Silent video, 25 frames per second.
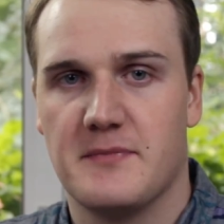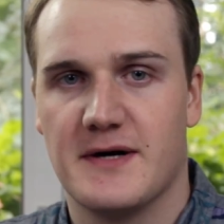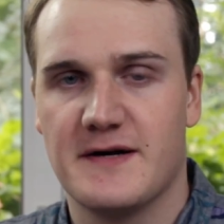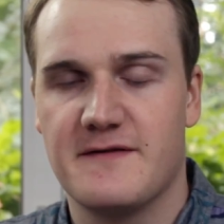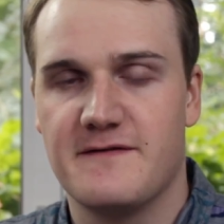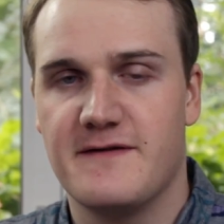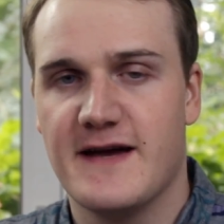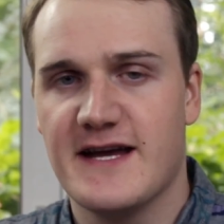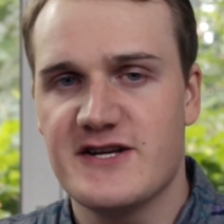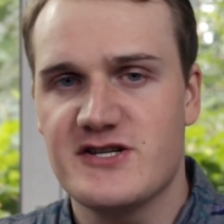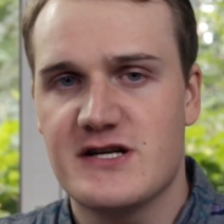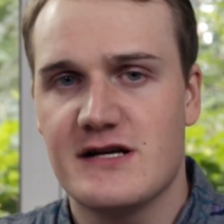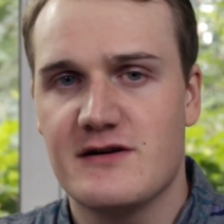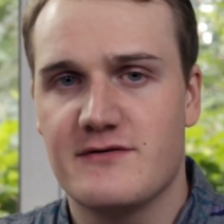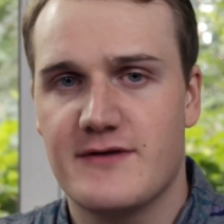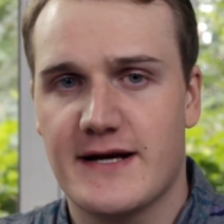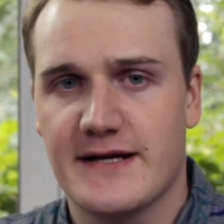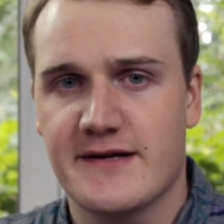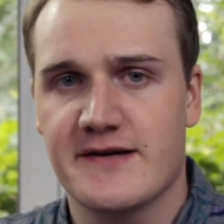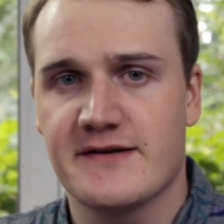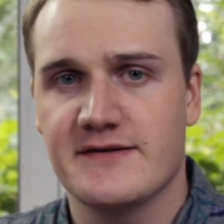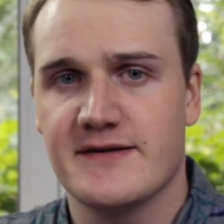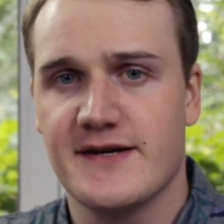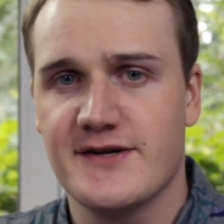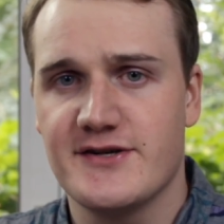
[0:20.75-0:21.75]
but facial
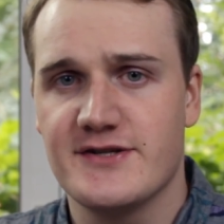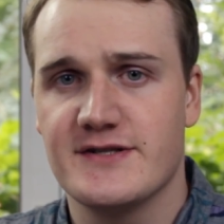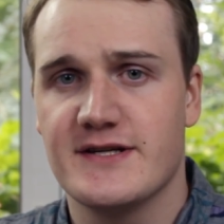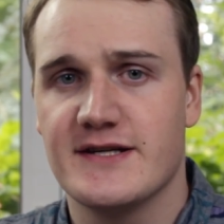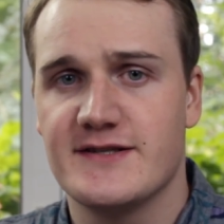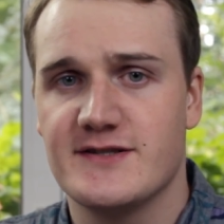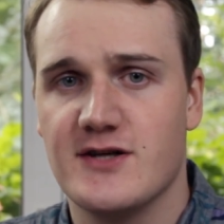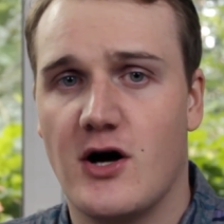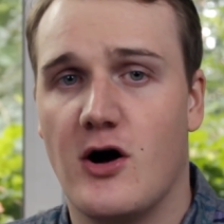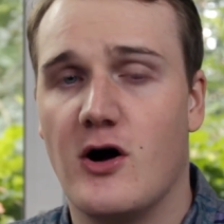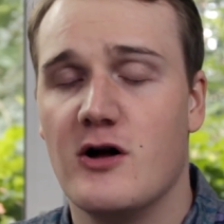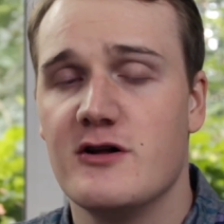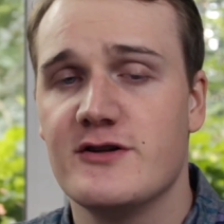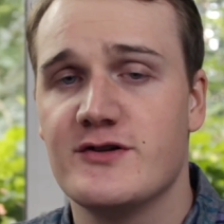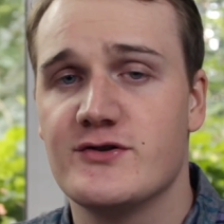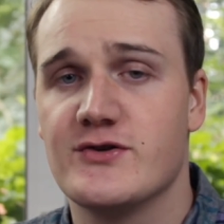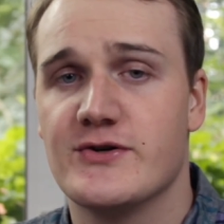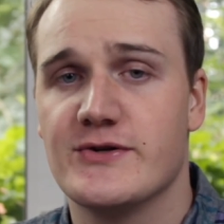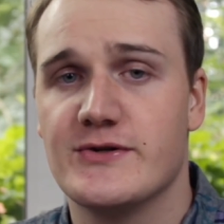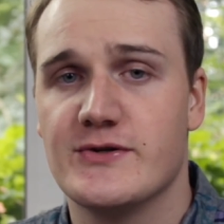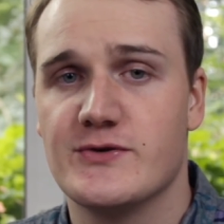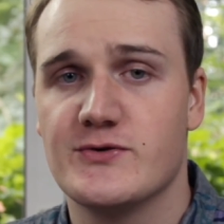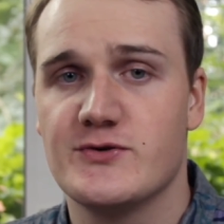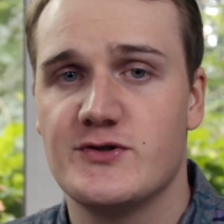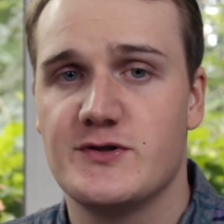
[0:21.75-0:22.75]
recognition is also
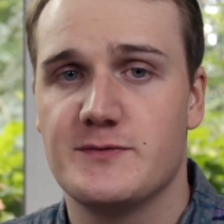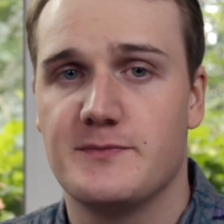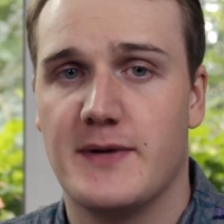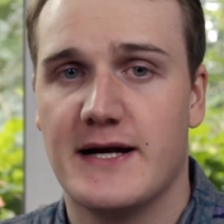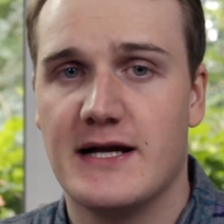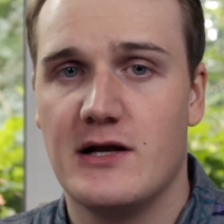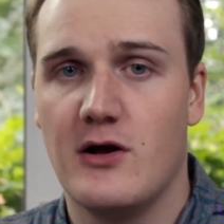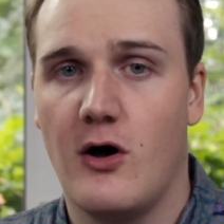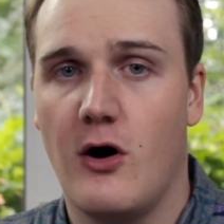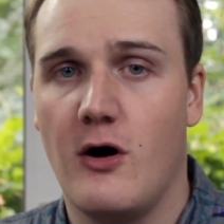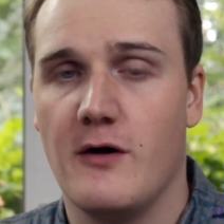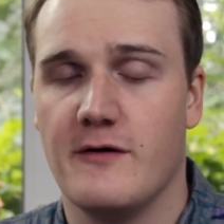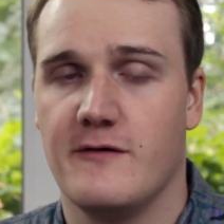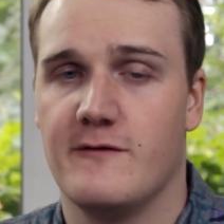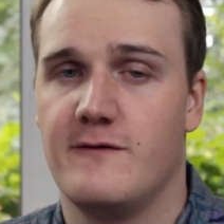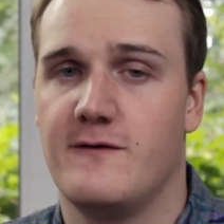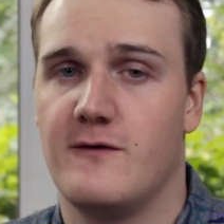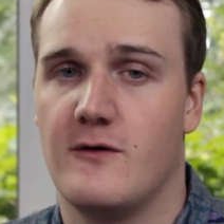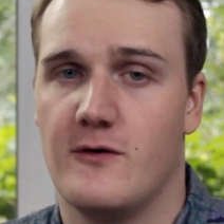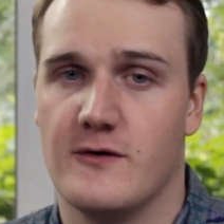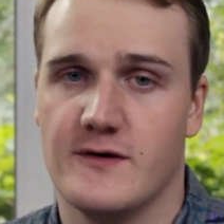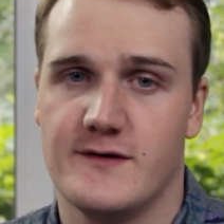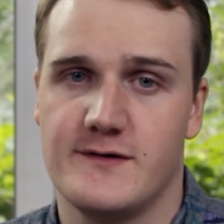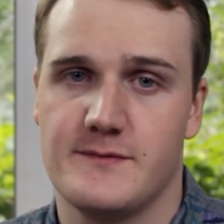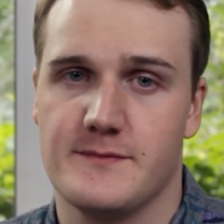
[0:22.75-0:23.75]
used by law
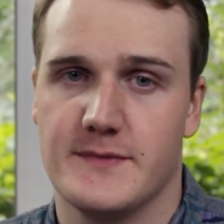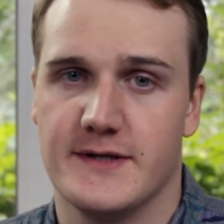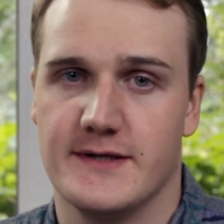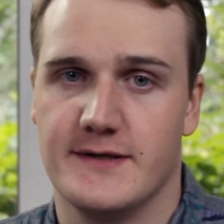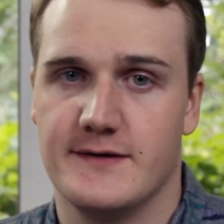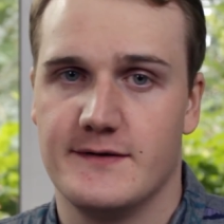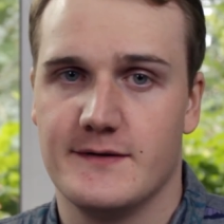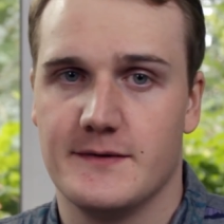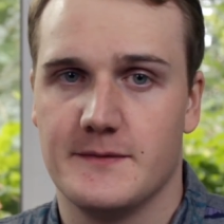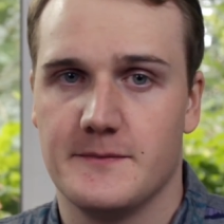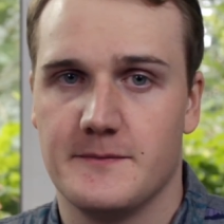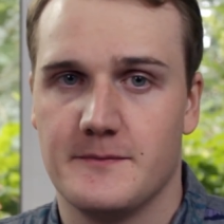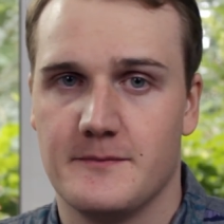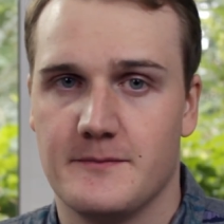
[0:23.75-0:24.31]
enforcement.